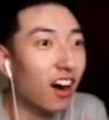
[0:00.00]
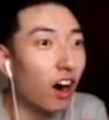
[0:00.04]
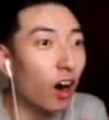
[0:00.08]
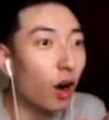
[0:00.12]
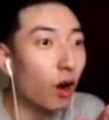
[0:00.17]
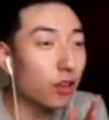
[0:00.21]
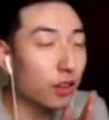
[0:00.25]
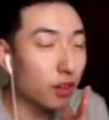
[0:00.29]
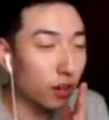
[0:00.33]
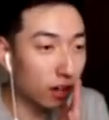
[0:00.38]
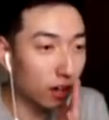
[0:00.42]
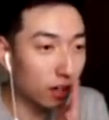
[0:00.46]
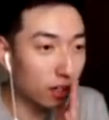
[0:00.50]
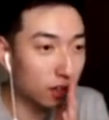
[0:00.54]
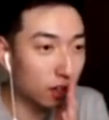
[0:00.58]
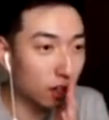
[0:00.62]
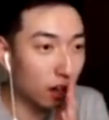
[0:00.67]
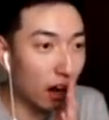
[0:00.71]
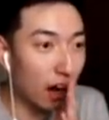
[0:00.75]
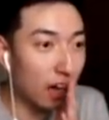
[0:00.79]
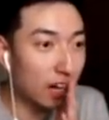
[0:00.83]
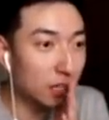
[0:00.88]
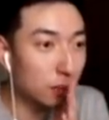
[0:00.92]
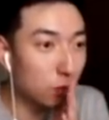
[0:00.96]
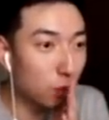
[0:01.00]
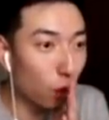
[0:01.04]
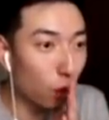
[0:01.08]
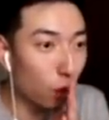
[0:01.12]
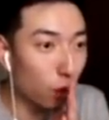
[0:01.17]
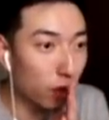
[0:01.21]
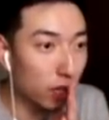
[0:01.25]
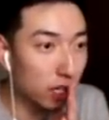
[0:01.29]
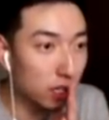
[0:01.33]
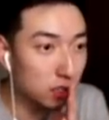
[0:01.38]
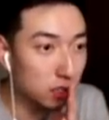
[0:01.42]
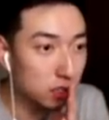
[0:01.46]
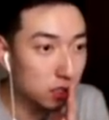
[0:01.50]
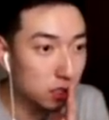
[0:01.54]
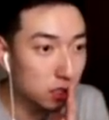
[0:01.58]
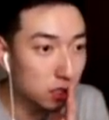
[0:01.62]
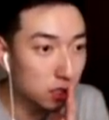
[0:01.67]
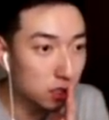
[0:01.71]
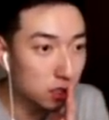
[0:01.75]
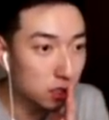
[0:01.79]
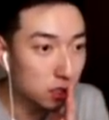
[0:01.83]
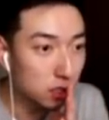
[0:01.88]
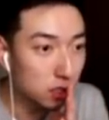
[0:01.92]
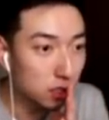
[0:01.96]
Oh, they're adding more rails?
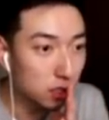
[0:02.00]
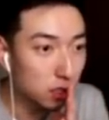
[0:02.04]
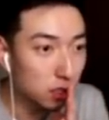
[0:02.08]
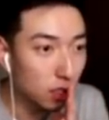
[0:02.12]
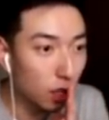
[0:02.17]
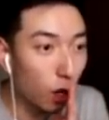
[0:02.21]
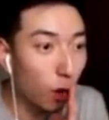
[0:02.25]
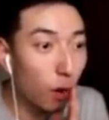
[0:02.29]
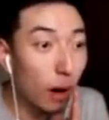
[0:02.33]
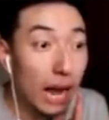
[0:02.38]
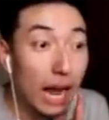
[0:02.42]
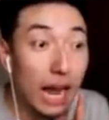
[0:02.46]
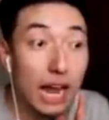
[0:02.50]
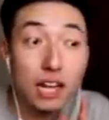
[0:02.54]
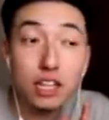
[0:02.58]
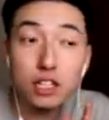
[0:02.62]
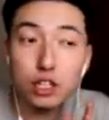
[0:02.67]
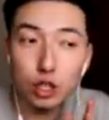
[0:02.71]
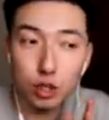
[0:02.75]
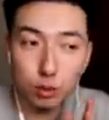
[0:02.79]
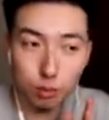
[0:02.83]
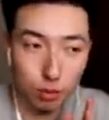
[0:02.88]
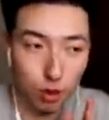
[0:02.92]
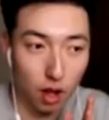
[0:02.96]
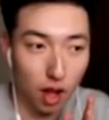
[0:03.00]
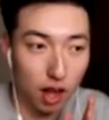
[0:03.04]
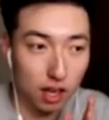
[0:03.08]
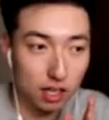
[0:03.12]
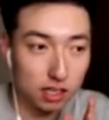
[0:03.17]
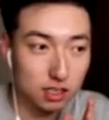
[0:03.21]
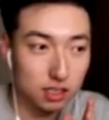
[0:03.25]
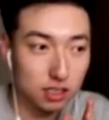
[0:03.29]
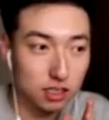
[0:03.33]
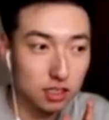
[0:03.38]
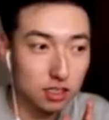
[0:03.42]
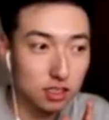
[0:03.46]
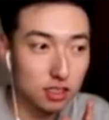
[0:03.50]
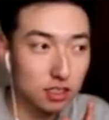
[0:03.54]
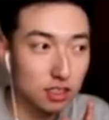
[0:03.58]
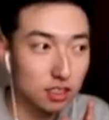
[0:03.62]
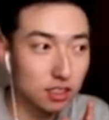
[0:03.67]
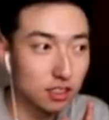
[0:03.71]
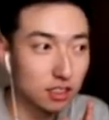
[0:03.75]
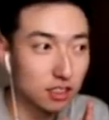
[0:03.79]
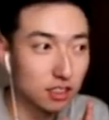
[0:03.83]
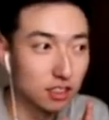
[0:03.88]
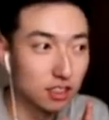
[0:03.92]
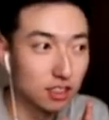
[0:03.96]
Oh, and dirt blocks.
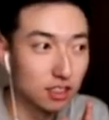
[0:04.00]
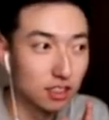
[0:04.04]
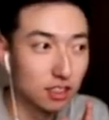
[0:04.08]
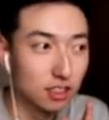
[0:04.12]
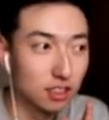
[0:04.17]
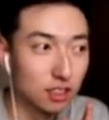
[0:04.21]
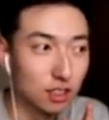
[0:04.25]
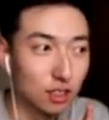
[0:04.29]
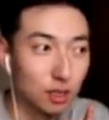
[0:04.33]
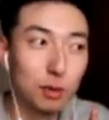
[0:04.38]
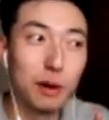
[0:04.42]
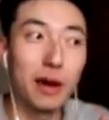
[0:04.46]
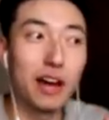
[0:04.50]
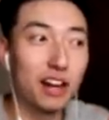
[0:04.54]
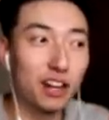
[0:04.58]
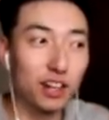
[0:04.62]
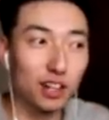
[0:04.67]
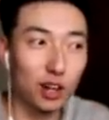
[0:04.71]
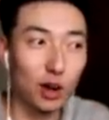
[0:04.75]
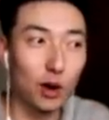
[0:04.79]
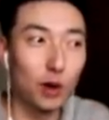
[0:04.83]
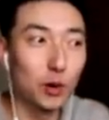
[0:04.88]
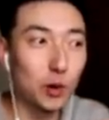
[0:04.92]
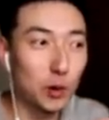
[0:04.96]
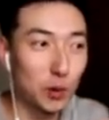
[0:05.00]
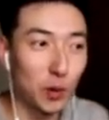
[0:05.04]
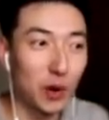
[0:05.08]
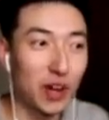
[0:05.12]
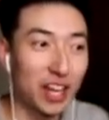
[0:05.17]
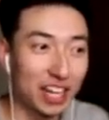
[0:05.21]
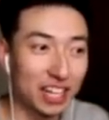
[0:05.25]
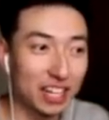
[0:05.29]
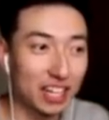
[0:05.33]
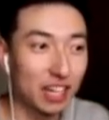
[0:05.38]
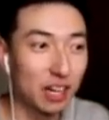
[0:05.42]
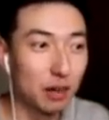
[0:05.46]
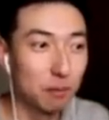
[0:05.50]
You better go quick.